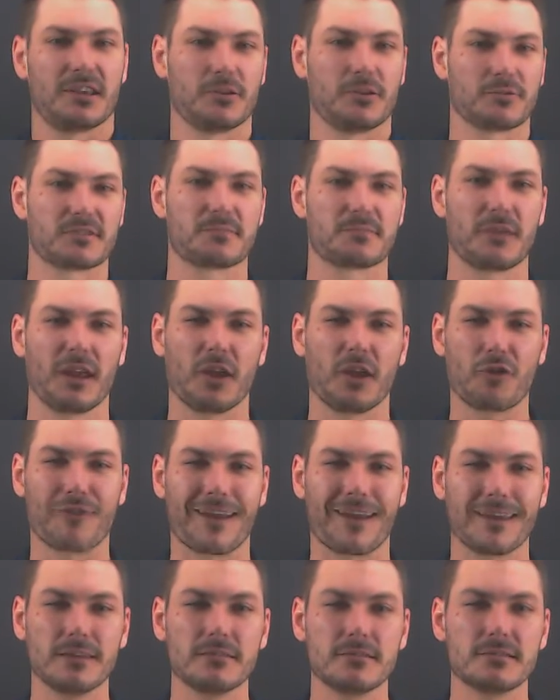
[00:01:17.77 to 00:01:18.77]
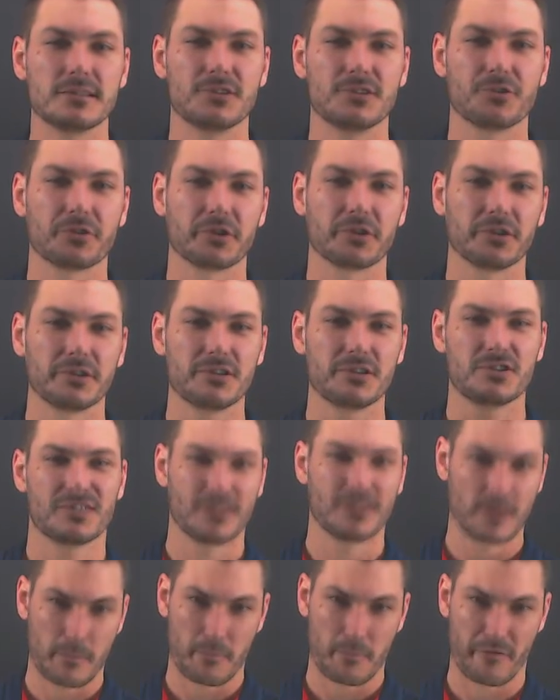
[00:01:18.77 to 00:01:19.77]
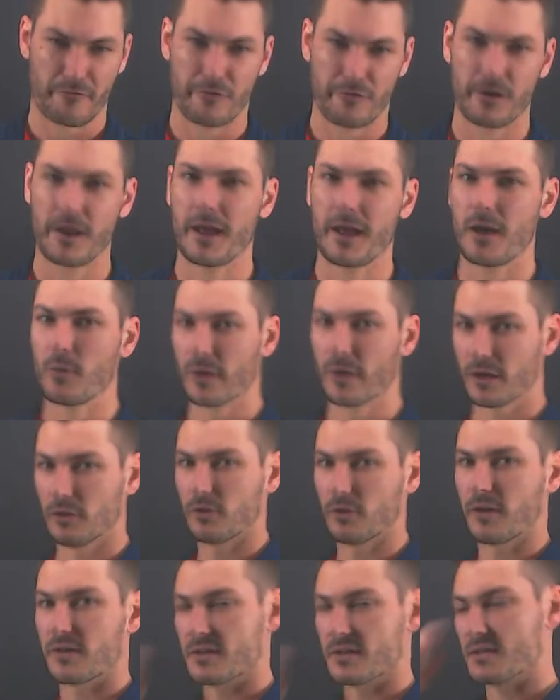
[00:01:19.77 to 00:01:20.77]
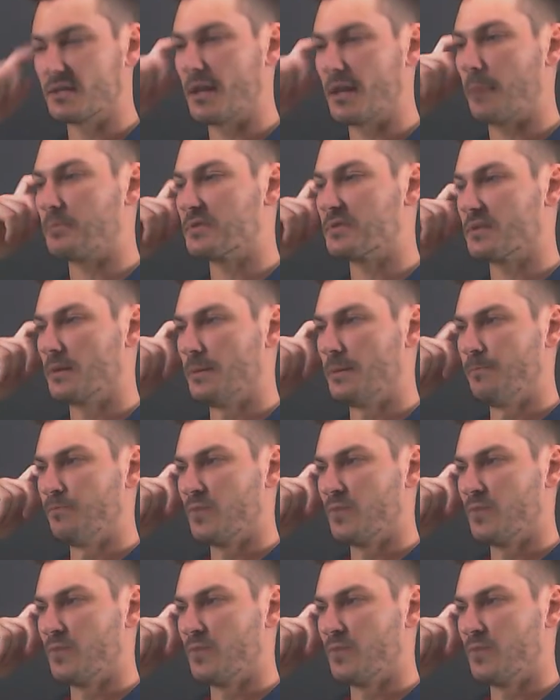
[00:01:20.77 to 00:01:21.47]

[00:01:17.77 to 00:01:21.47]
It'll just be ingrained in your knowledge. But for now, we're going to look at the steps.